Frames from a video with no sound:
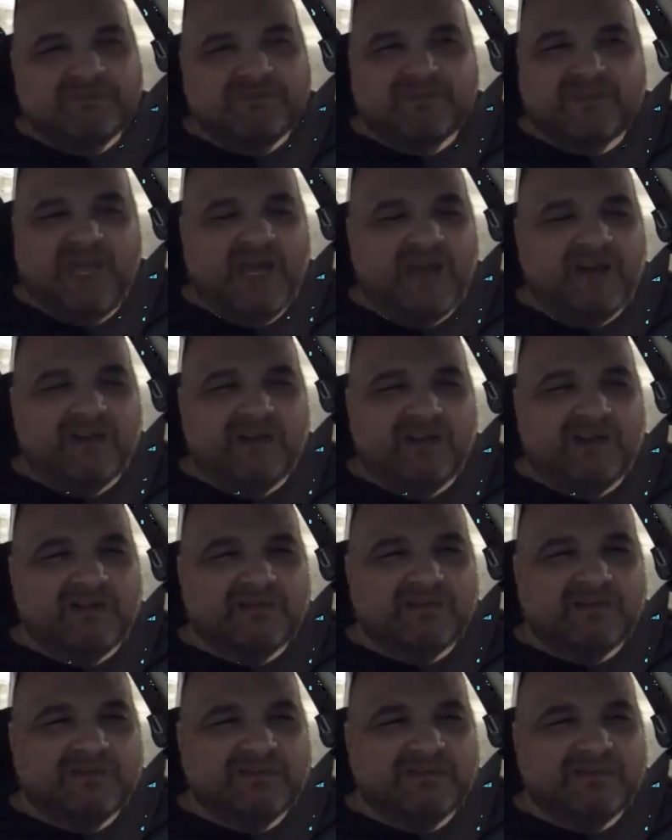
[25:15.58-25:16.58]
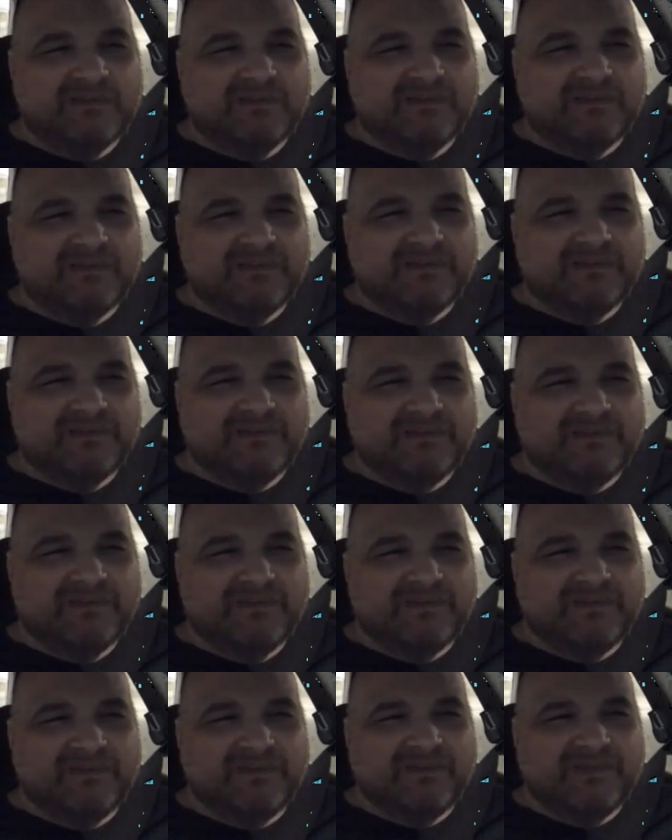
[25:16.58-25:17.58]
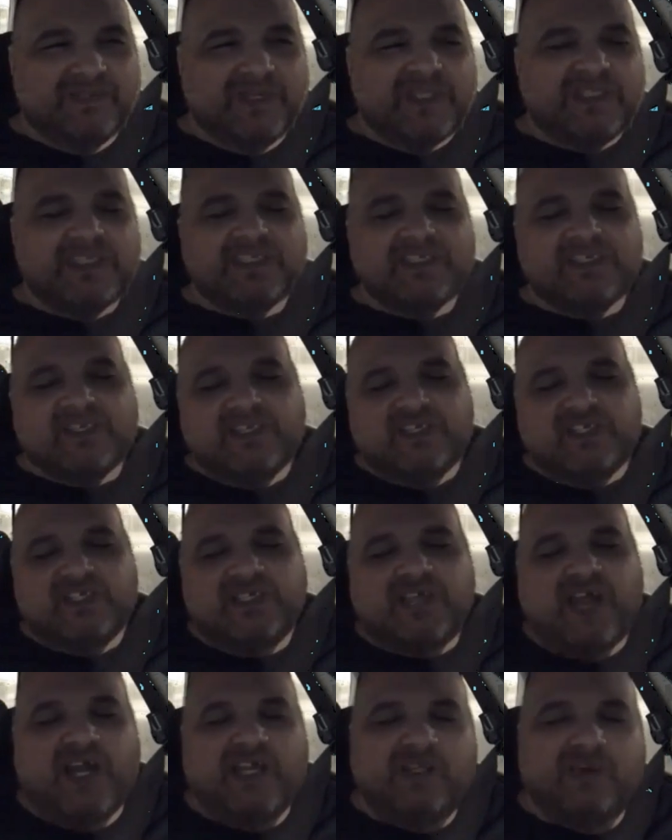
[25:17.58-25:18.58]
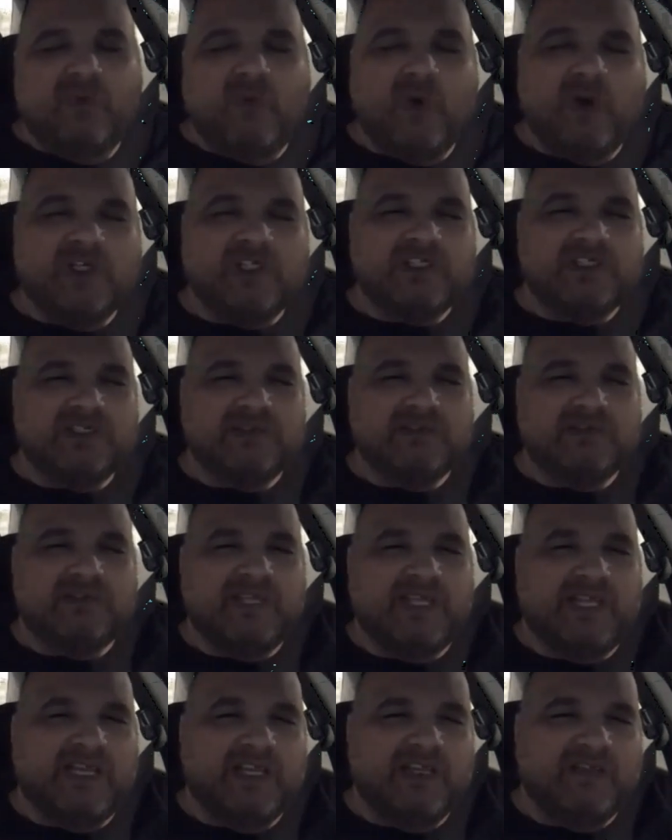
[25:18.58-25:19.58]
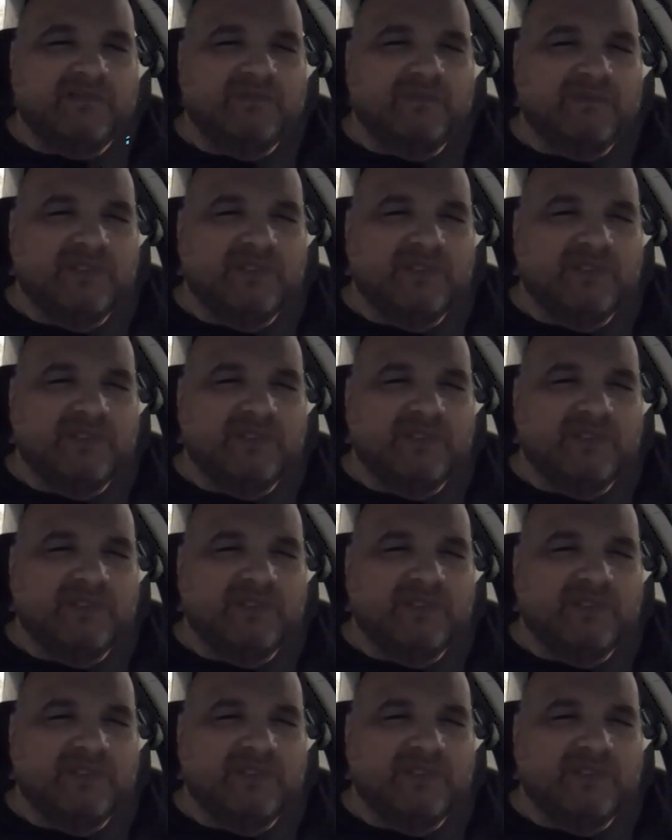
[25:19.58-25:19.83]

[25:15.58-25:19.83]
I don't know. It's, it's just hard to watch today.